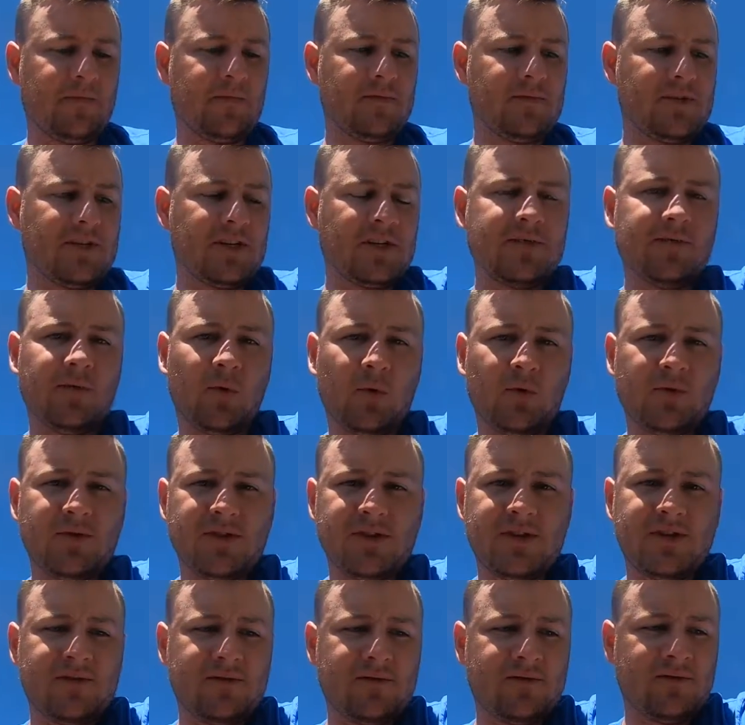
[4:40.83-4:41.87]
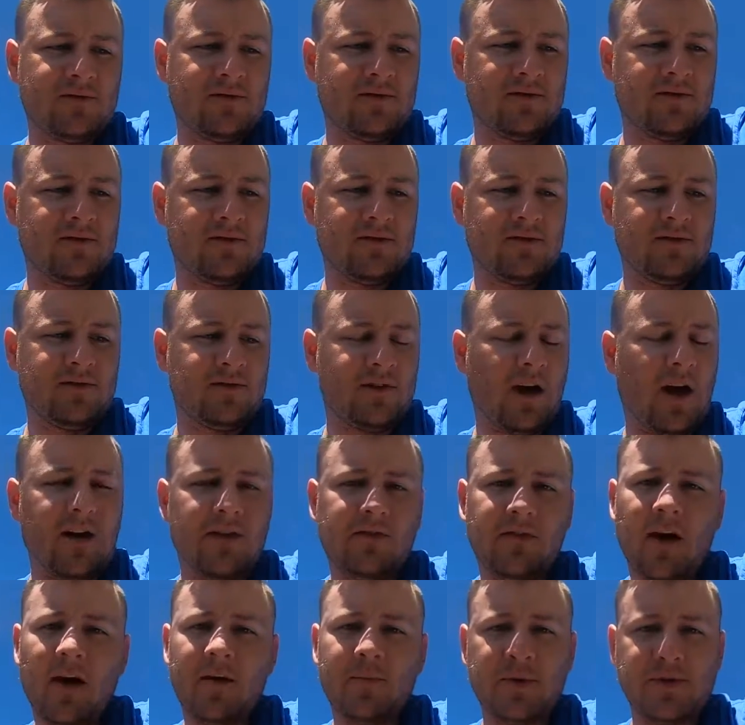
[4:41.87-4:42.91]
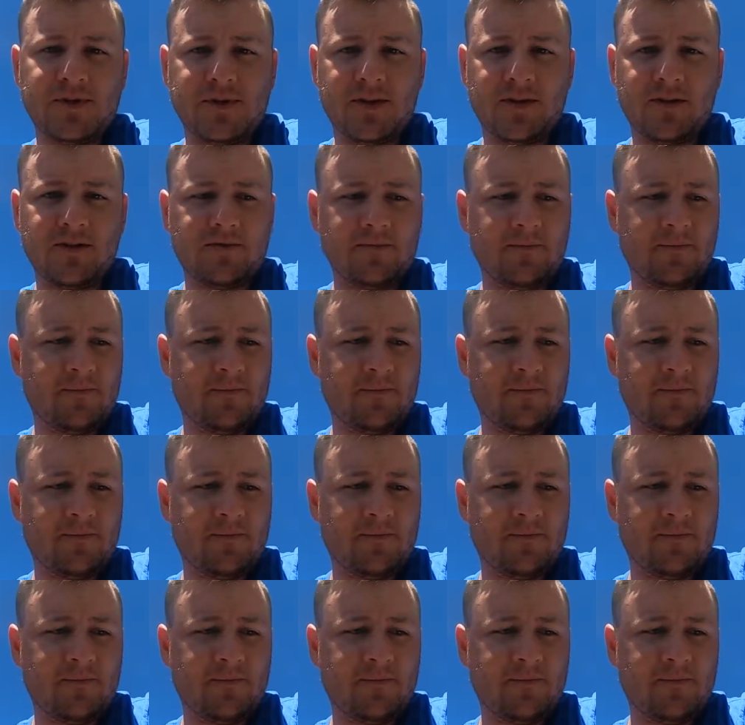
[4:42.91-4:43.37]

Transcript: 6 volts, 95%.